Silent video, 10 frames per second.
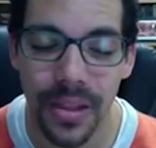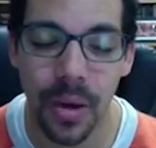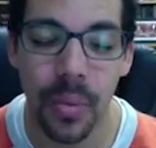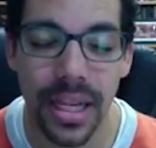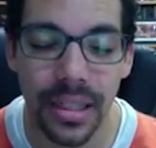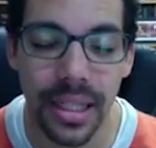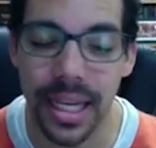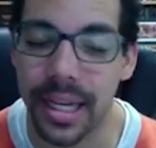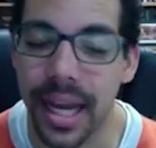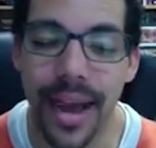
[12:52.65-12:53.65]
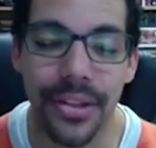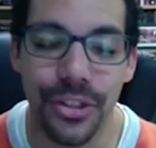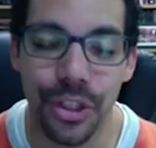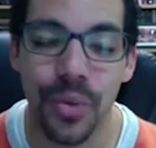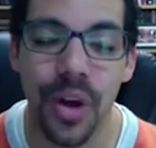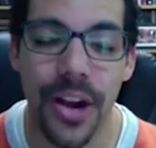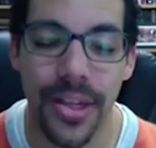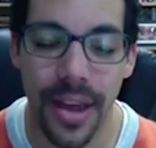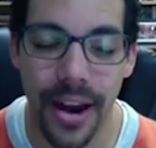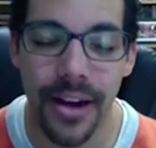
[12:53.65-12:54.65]
that we cling, God, that you are
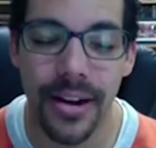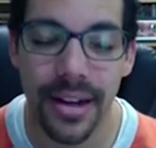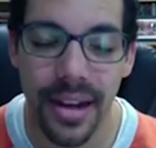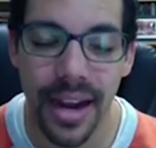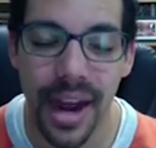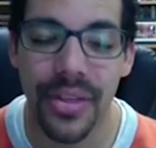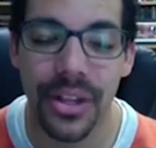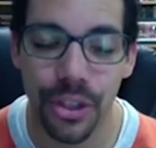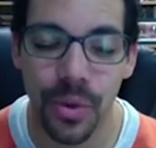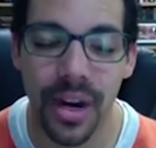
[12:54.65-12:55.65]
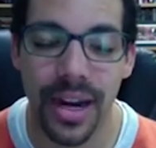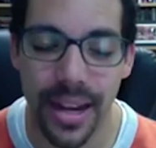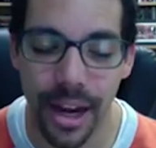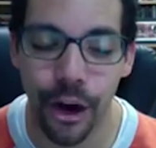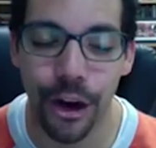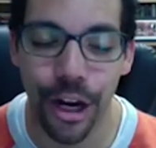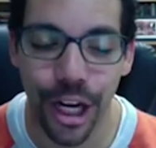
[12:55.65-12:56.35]
there and that you are here.